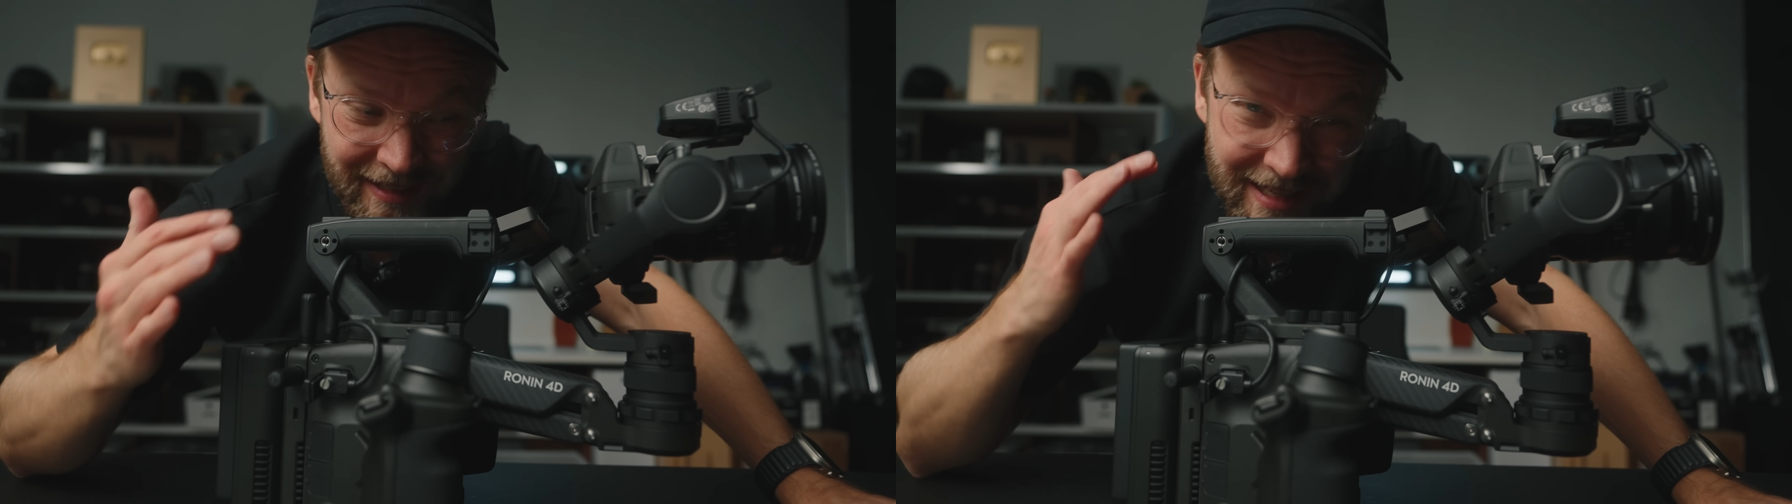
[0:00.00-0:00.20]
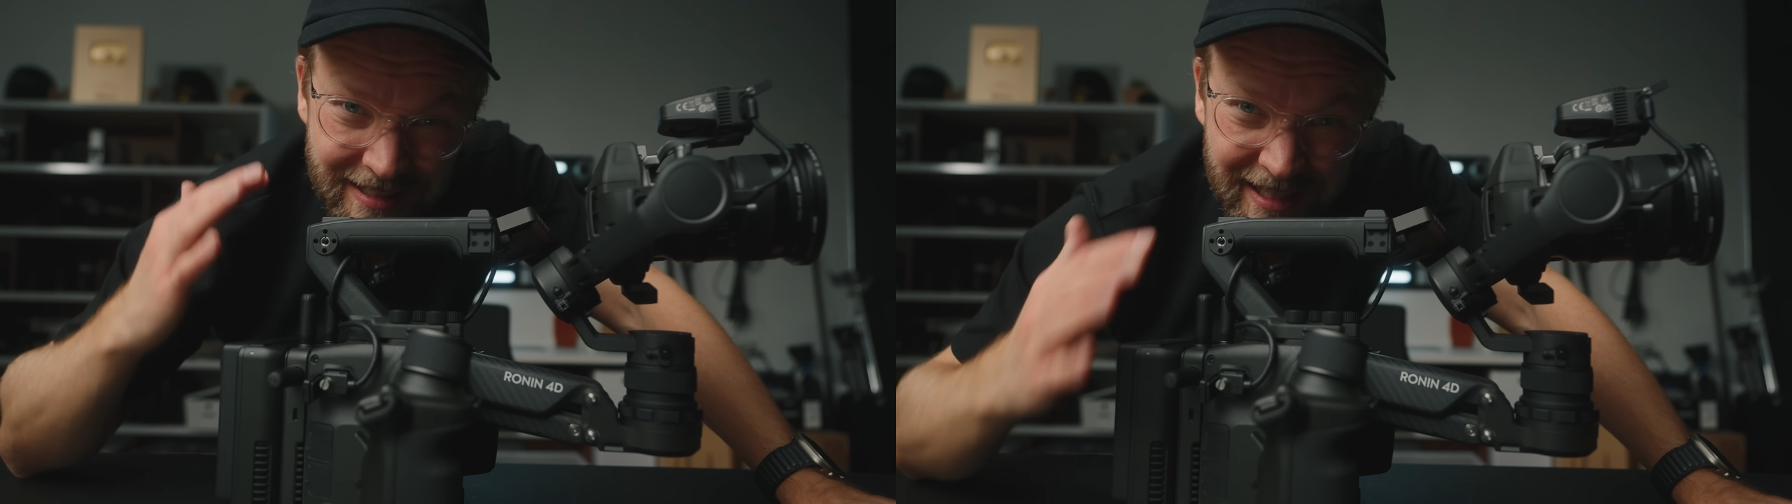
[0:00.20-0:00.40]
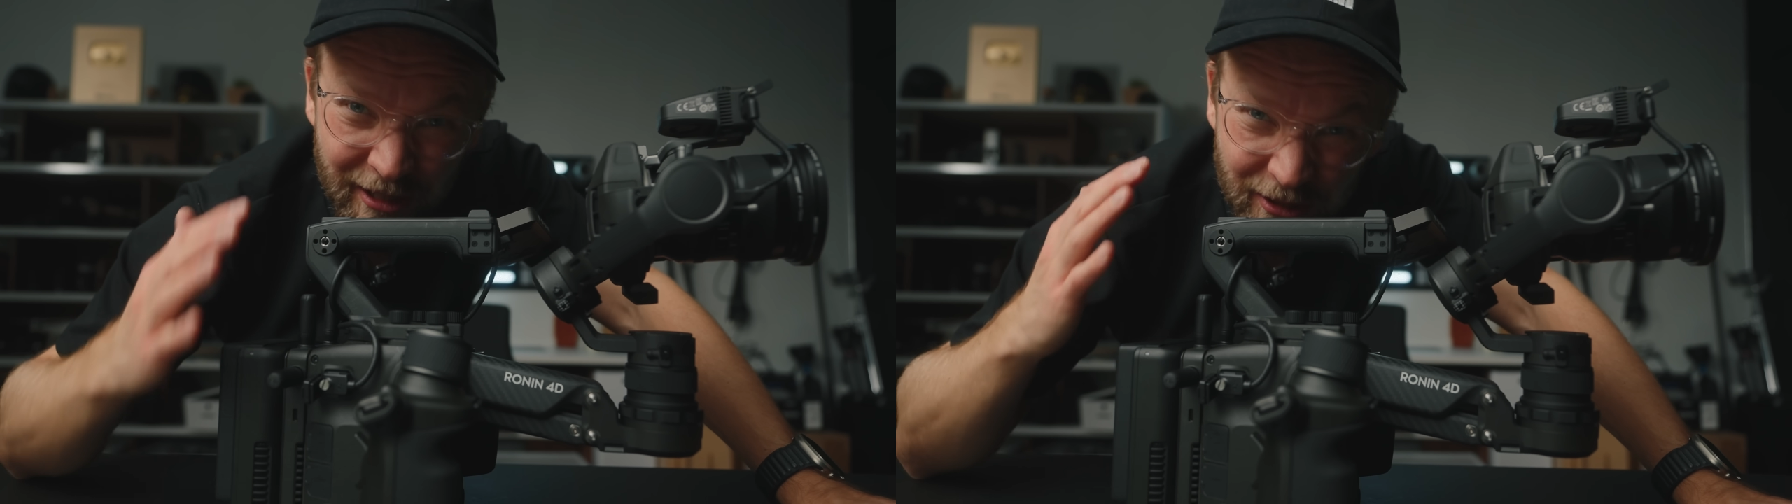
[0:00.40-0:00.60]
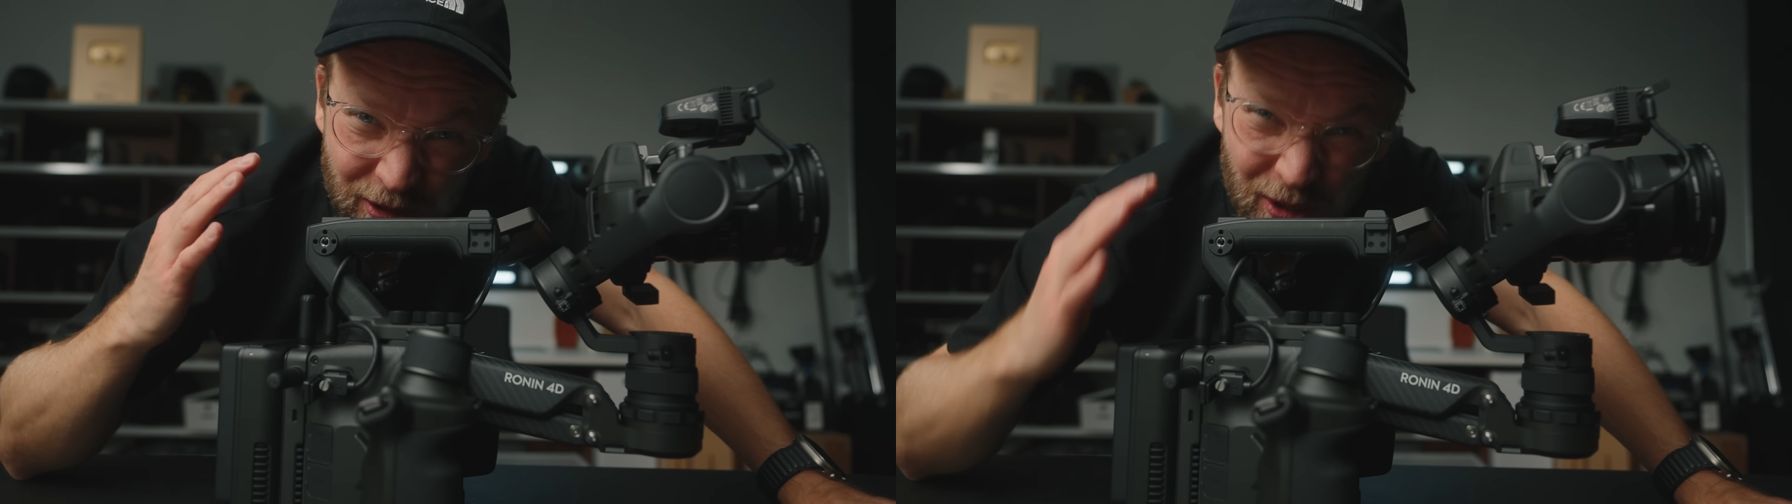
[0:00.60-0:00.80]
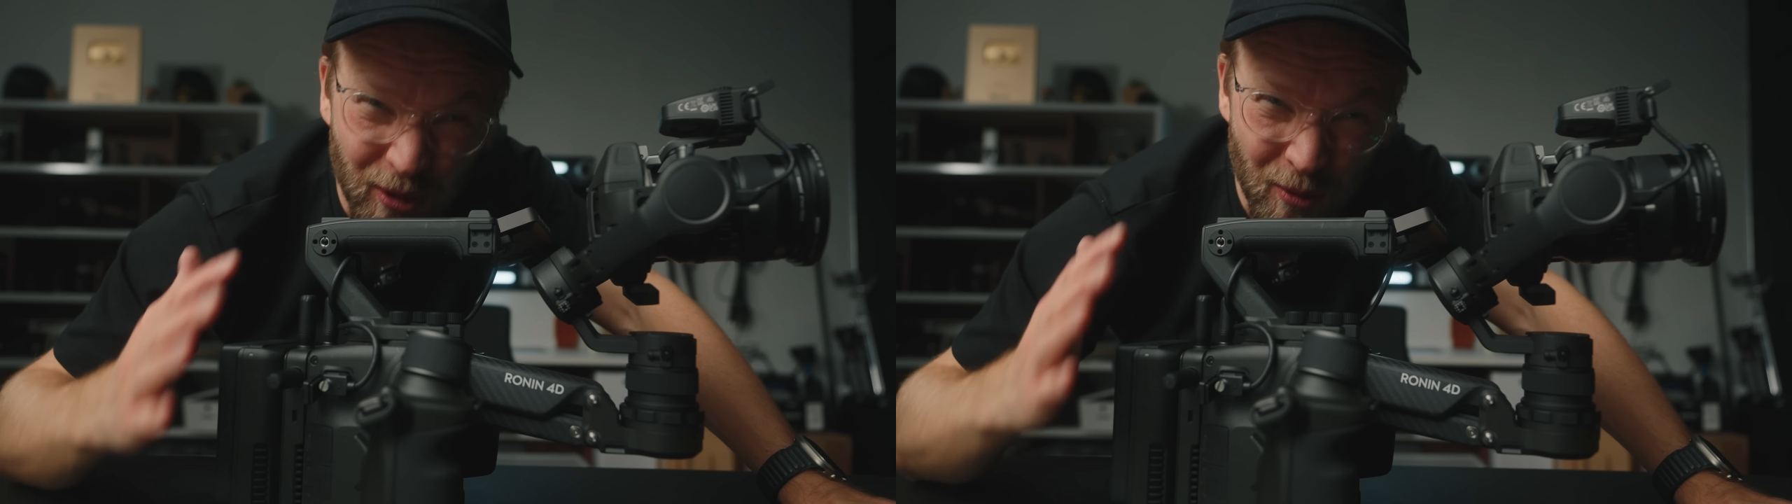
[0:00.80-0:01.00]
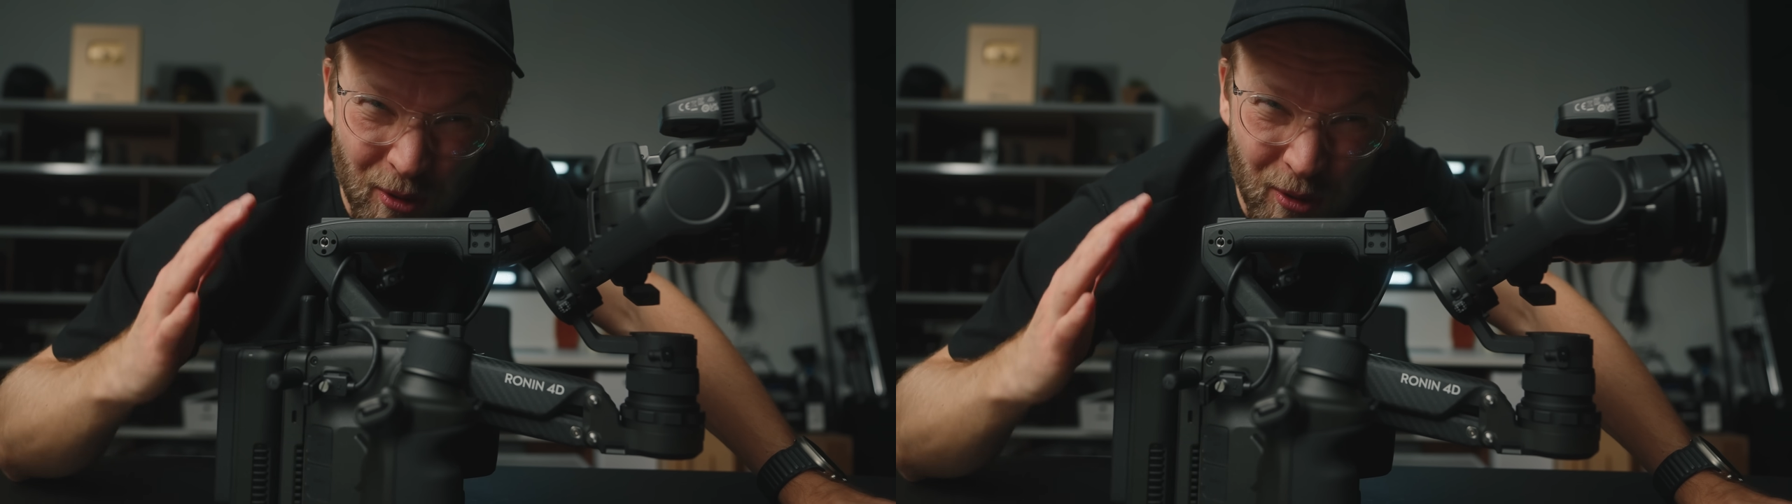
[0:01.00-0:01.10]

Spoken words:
Is it too